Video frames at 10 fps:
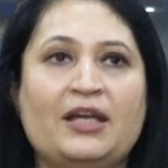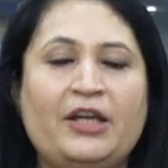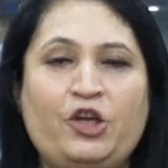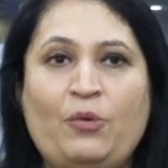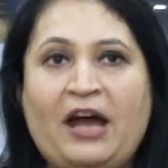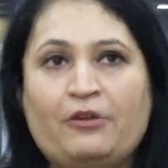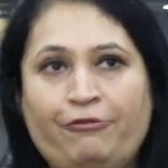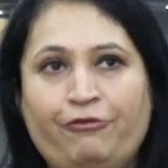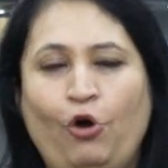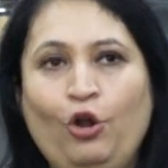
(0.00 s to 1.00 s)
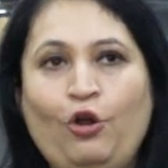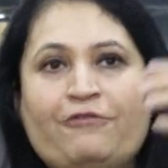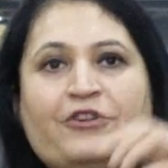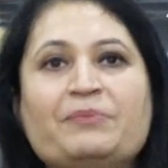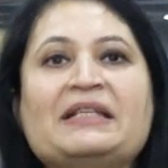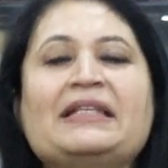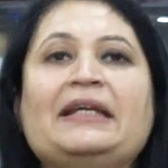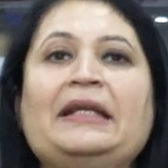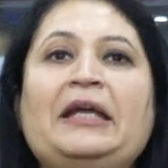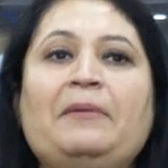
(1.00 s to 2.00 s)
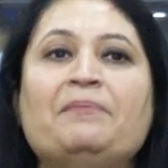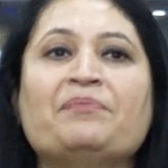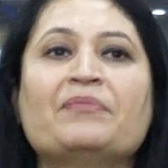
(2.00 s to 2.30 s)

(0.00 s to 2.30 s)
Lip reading: Then you had a fall of it basically.